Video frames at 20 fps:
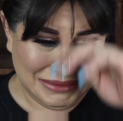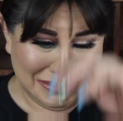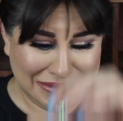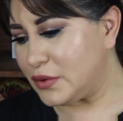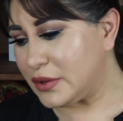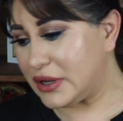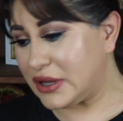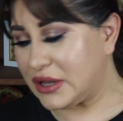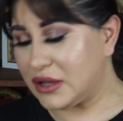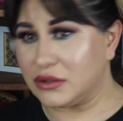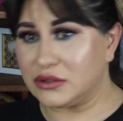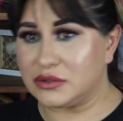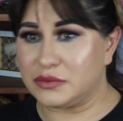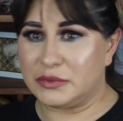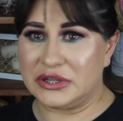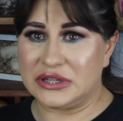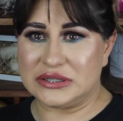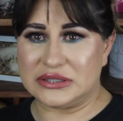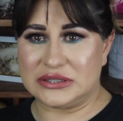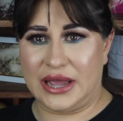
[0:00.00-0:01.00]
It killed
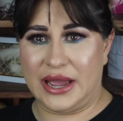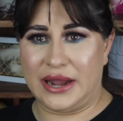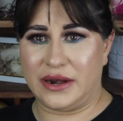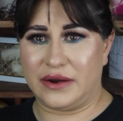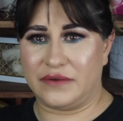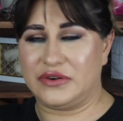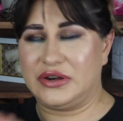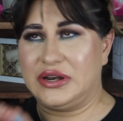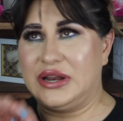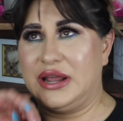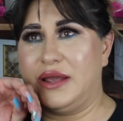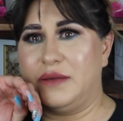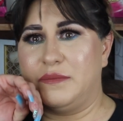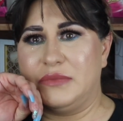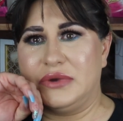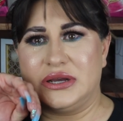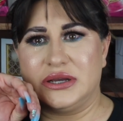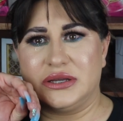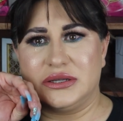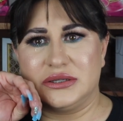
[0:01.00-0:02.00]
me inside every day
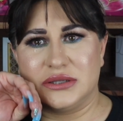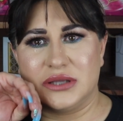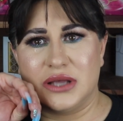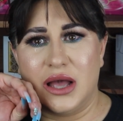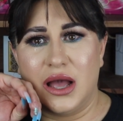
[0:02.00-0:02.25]
because